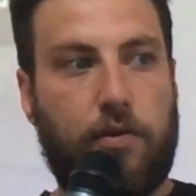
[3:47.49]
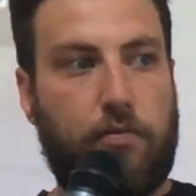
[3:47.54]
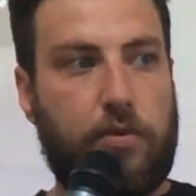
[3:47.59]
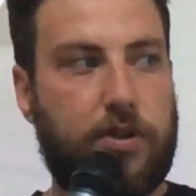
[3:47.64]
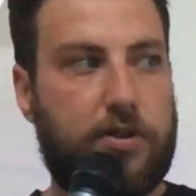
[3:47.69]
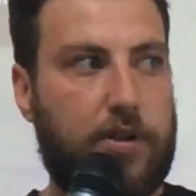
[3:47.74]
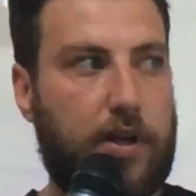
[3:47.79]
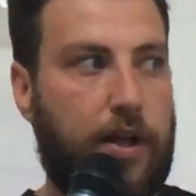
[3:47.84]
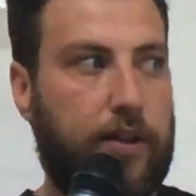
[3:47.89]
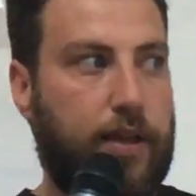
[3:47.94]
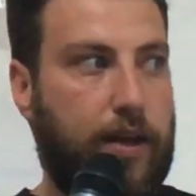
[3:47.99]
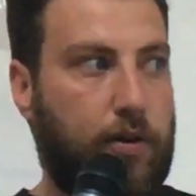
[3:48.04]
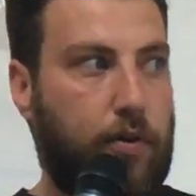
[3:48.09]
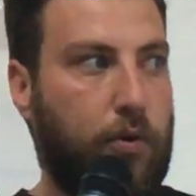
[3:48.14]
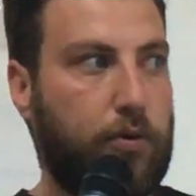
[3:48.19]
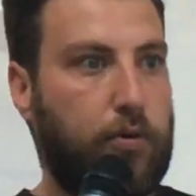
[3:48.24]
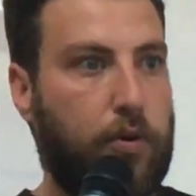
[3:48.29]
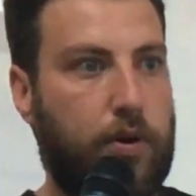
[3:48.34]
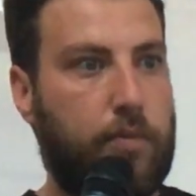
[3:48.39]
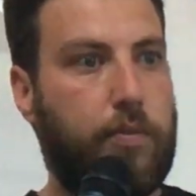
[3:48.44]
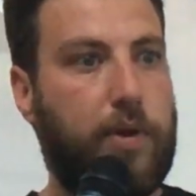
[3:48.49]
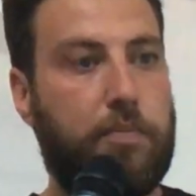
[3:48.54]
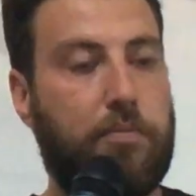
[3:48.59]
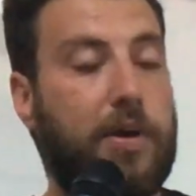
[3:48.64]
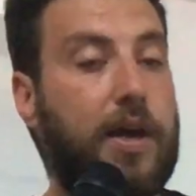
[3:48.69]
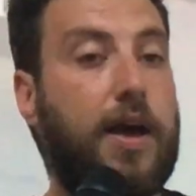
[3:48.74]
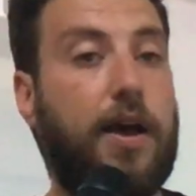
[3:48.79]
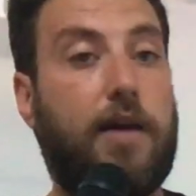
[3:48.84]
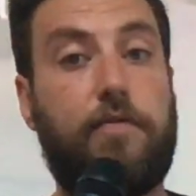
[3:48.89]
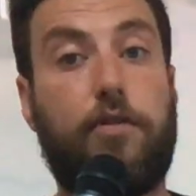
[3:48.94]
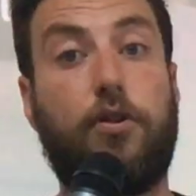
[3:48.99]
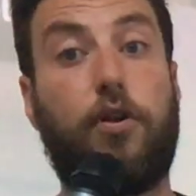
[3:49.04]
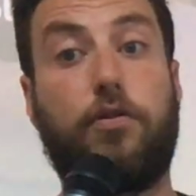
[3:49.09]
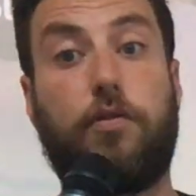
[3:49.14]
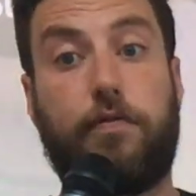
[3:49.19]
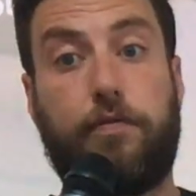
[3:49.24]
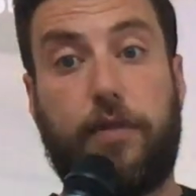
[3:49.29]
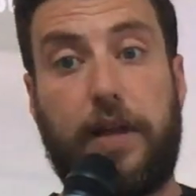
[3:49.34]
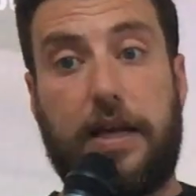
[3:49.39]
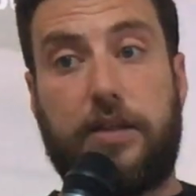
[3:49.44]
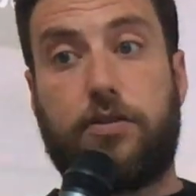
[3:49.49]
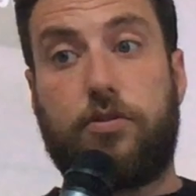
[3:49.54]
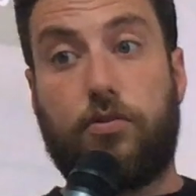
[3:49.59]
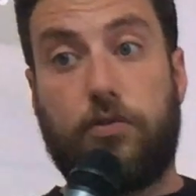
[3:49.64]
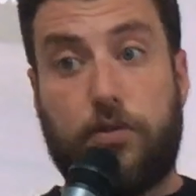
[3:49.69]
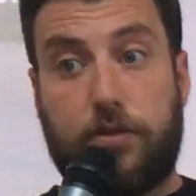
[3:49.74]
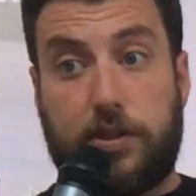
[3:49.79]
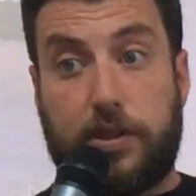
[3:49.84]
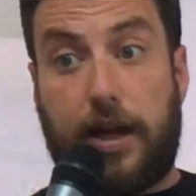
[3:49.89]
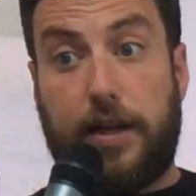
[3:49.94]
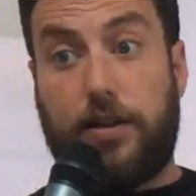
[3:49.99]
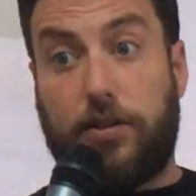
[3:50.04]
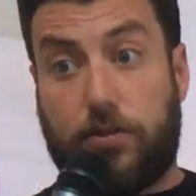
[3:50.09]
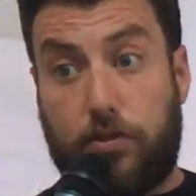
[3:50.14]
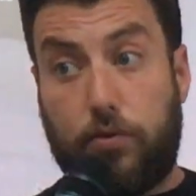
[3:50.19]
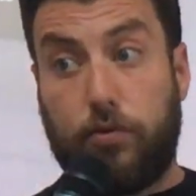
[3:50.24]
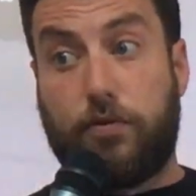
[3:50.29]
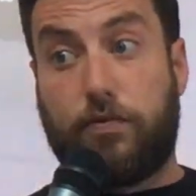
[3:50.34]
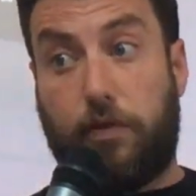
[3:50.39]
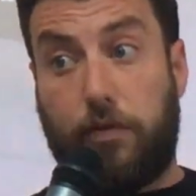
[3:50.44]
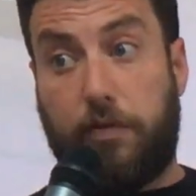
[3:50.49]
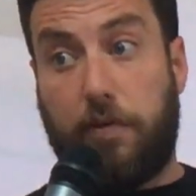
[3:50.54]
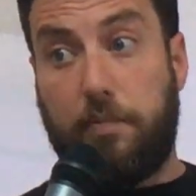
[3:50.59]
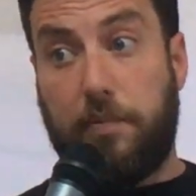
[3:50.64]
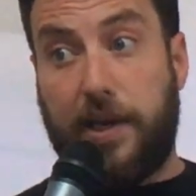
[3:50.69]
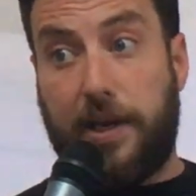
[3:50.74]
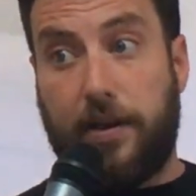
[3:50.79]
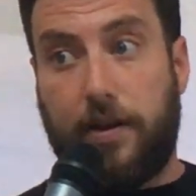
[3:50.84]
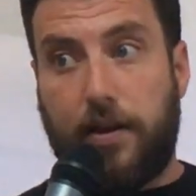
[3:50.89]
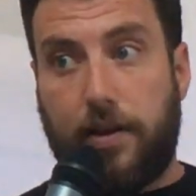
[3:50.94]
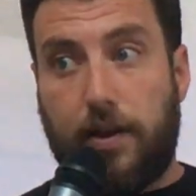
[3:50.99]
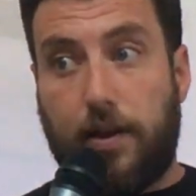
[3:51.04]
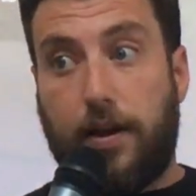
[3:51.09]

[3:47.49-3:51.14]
Result, I go to Airbnb, I have a lot of flats, so the site is useful for me.